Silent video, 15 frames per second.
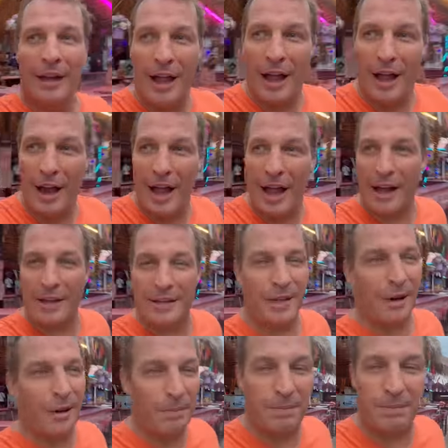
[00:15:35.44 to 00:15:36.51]
and uh,
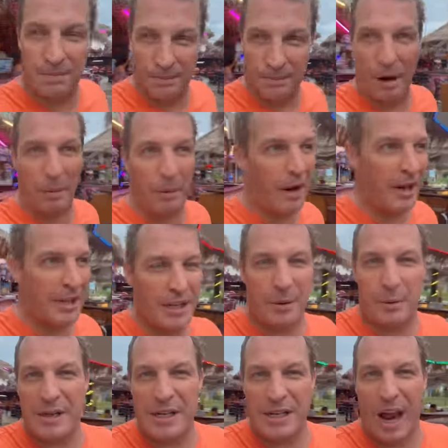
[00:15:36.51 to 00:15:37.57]
so the thing is that
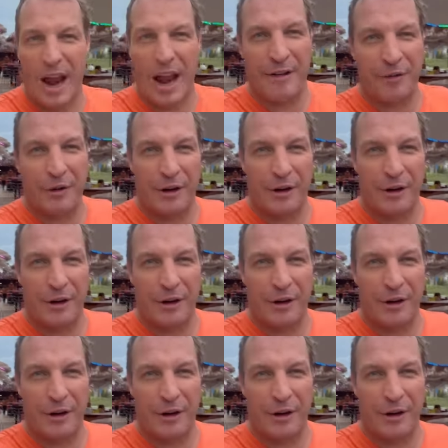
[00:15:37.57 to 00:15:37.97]
we're just going out for